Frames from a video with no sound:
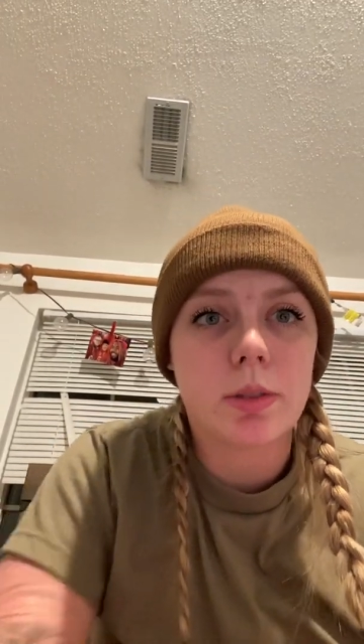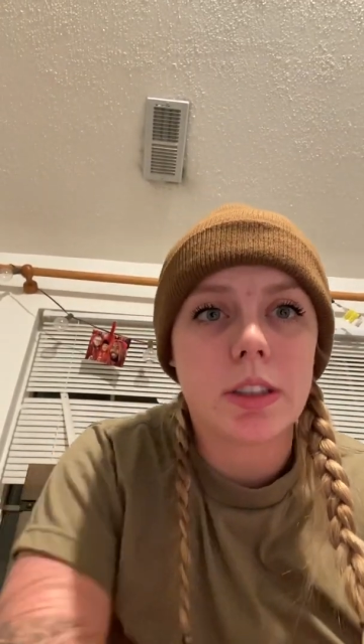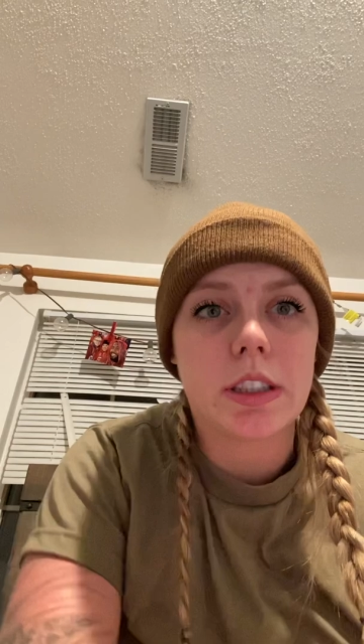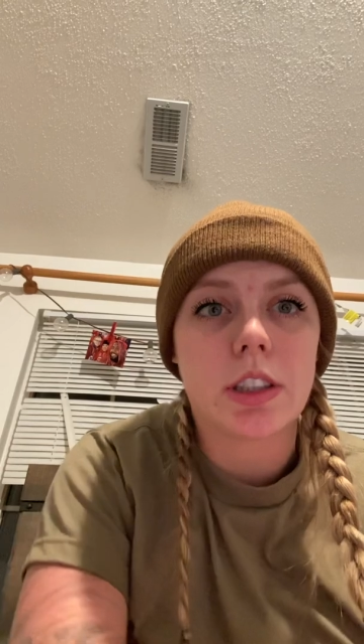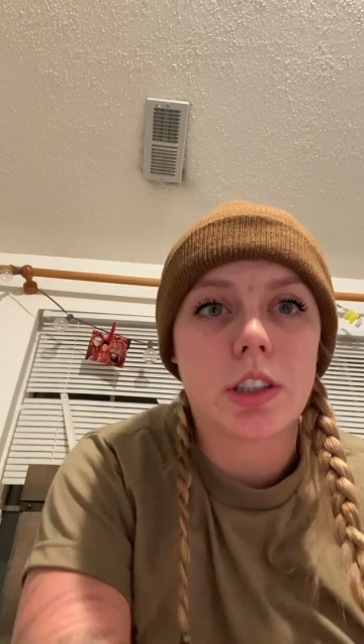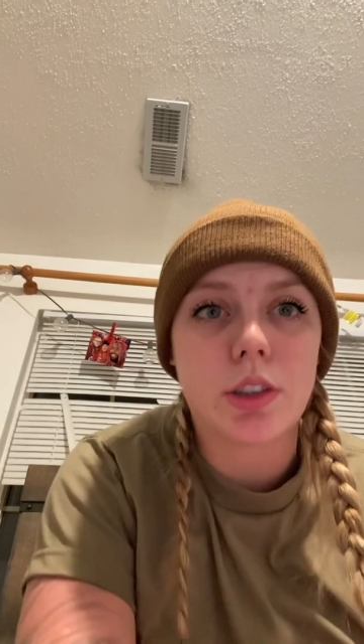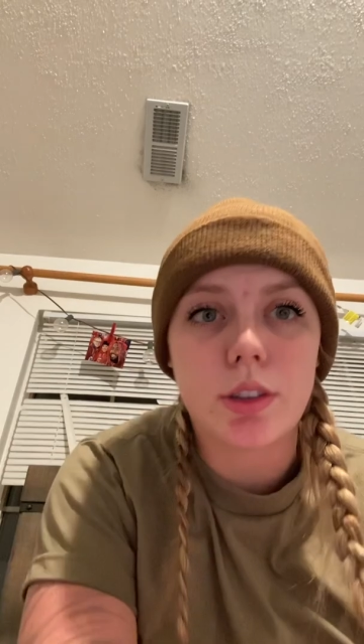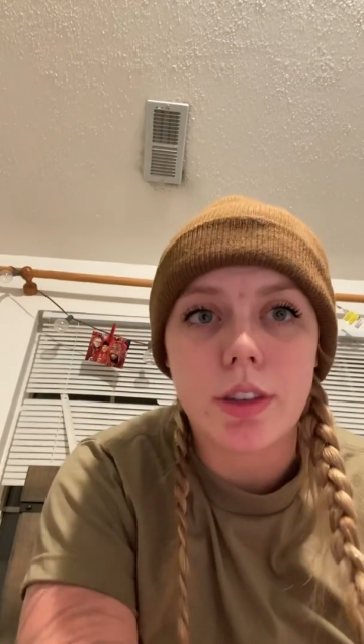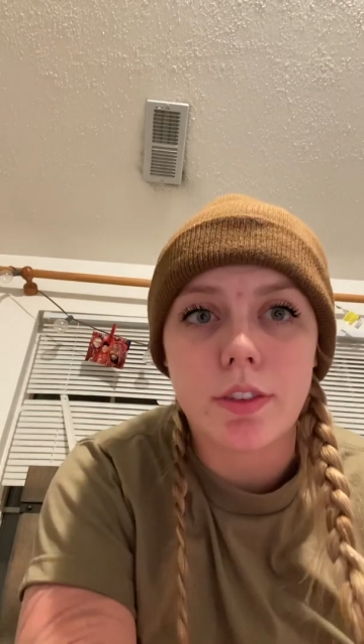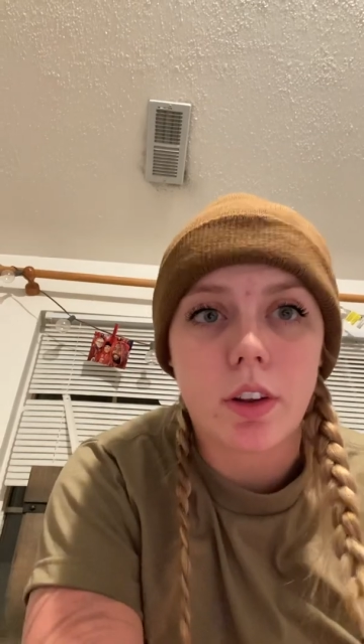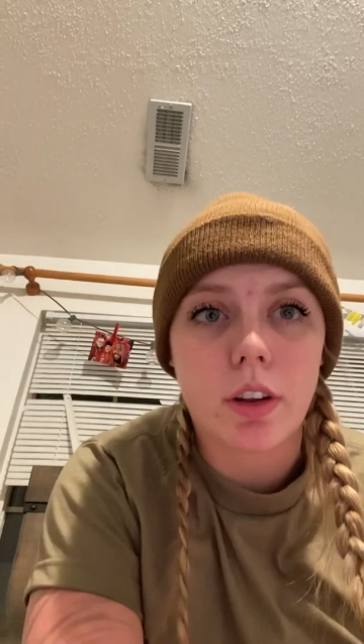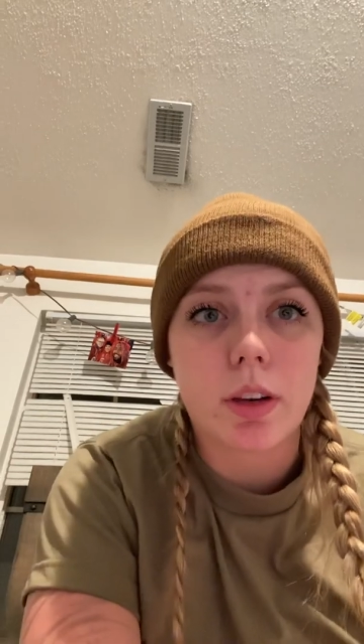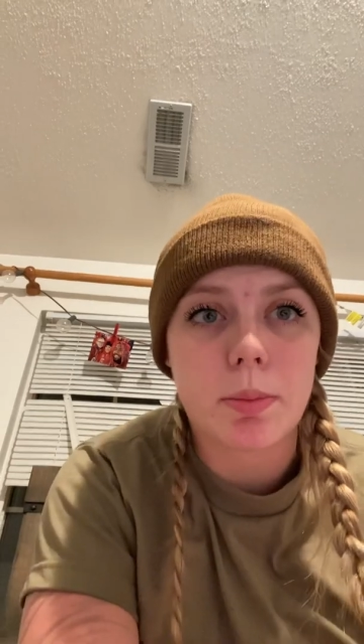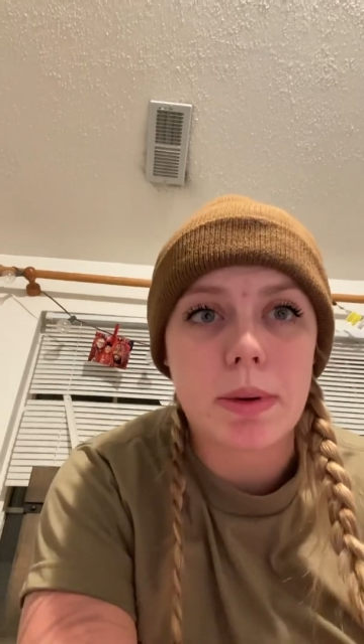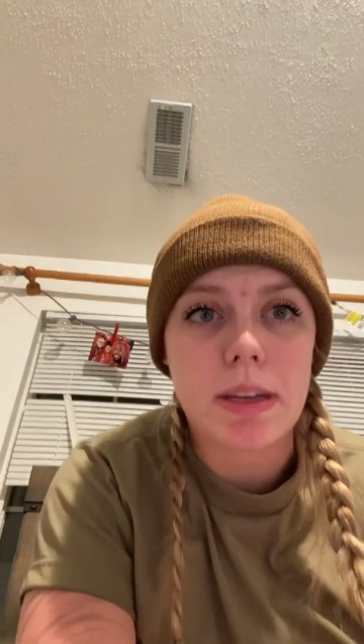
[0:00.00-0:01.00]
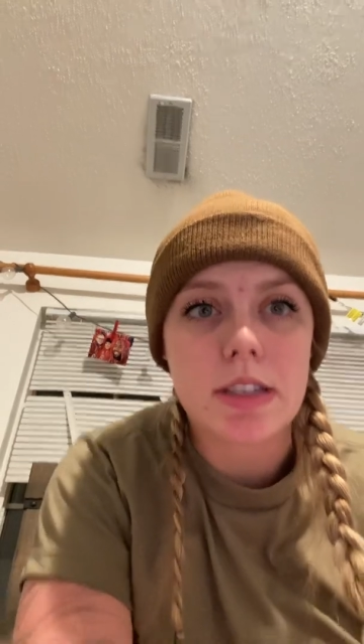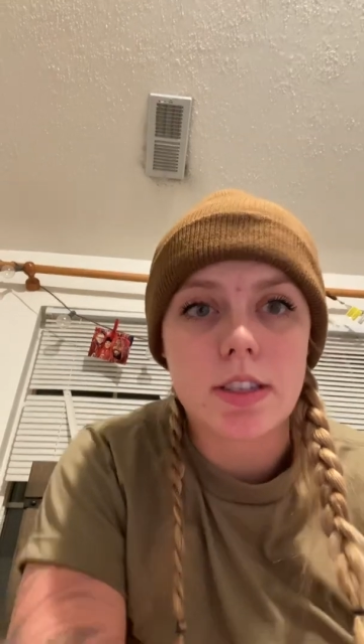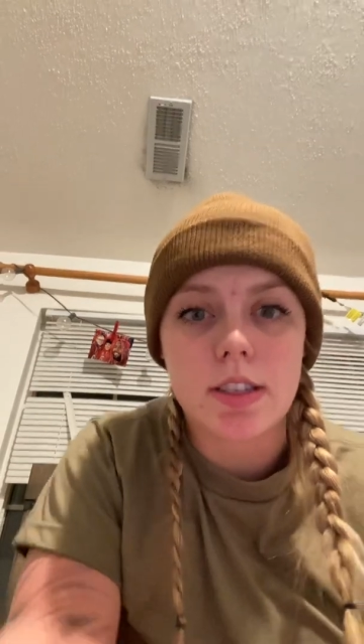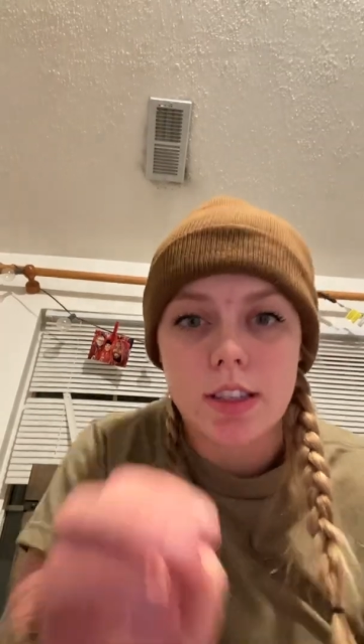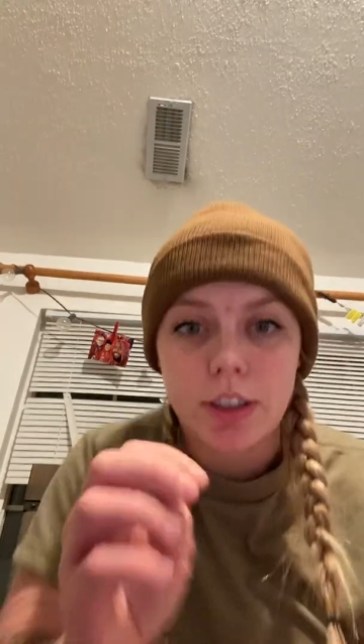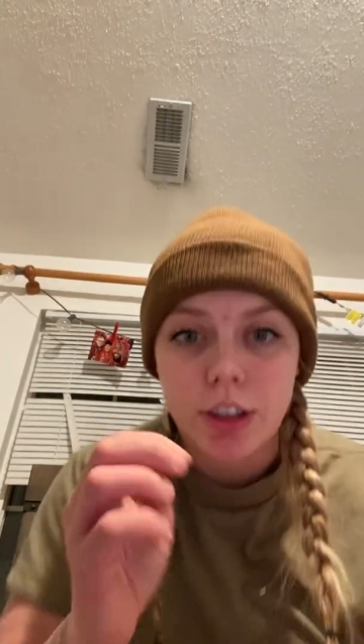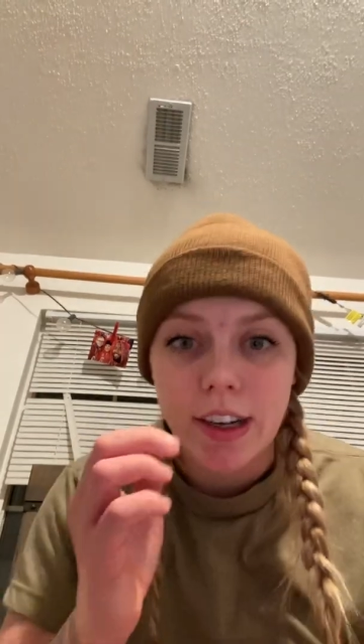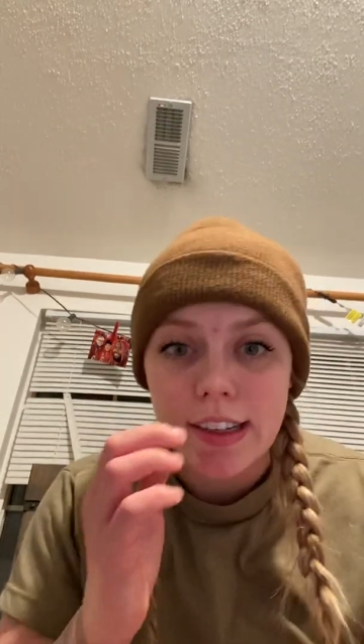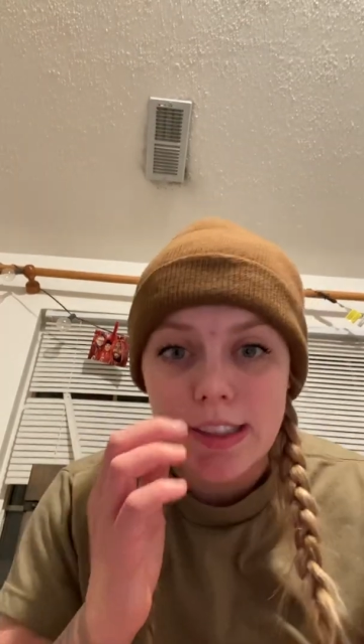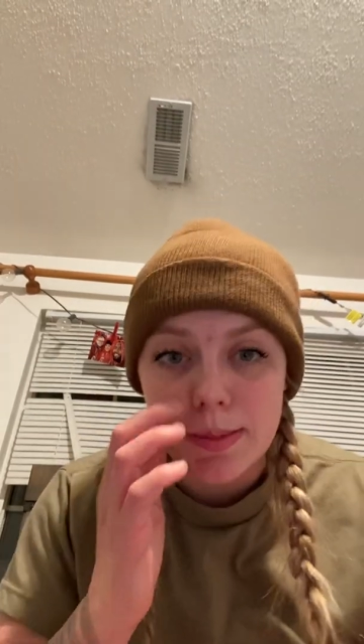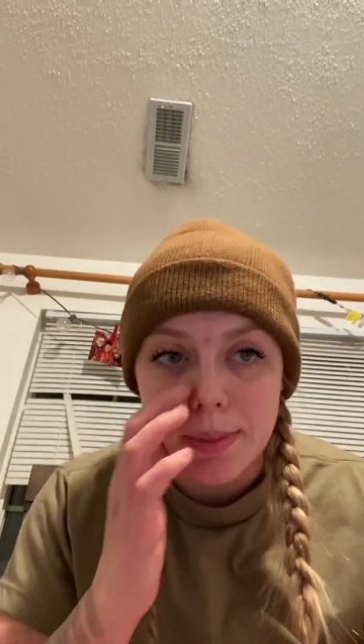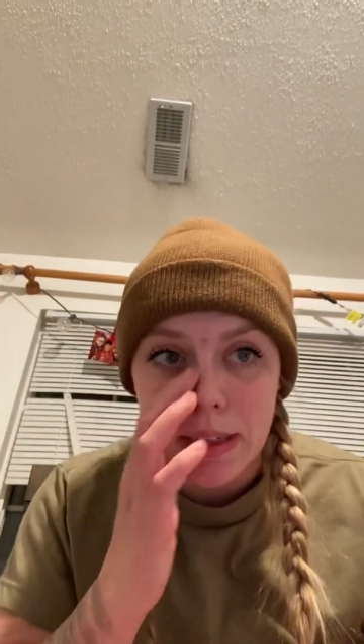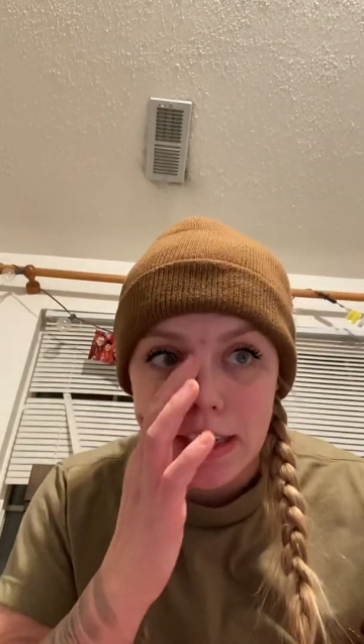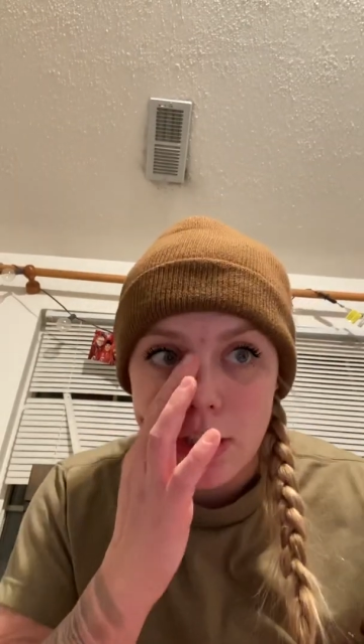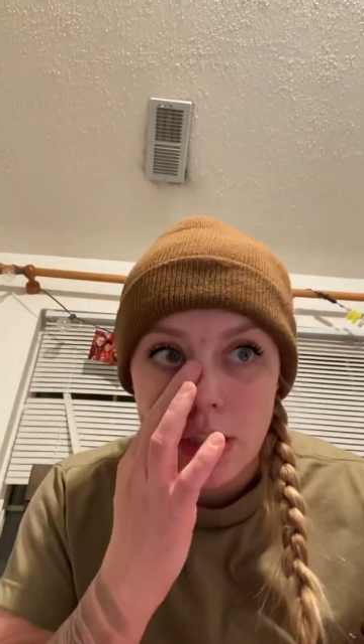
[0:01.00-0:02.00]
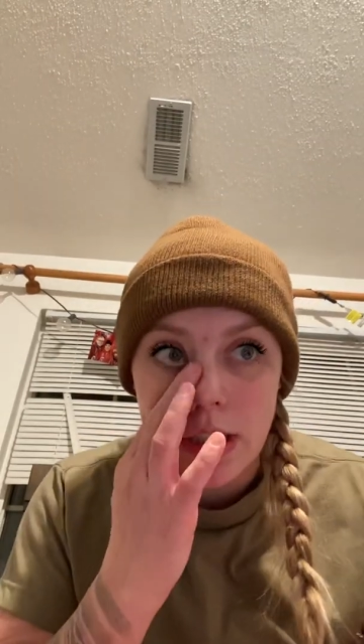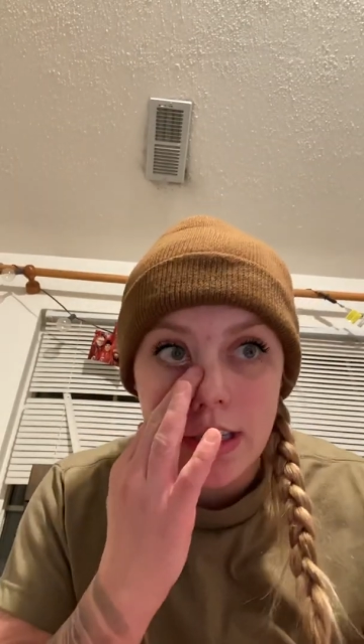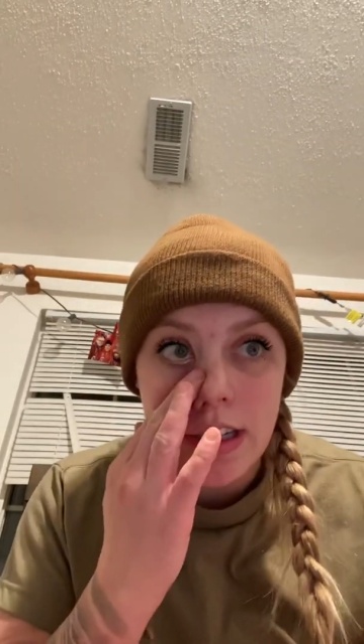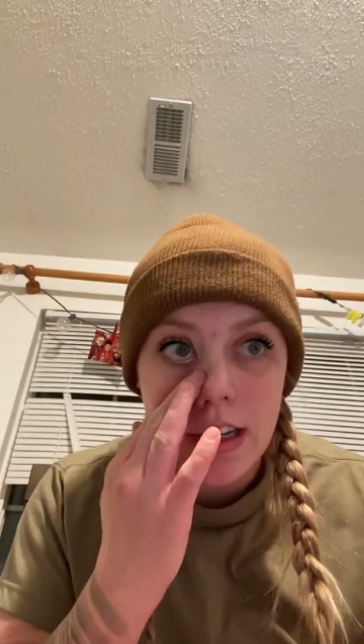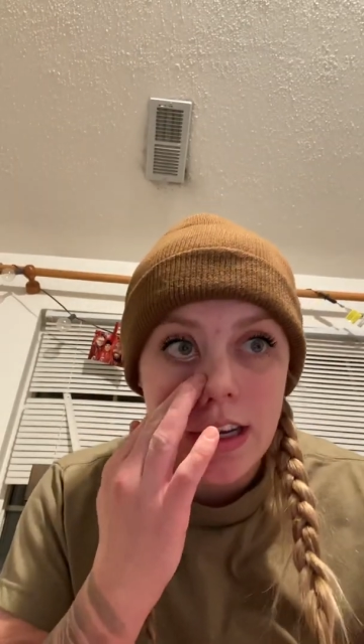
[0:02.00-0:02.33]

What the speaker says: include the following pieces in your explanation.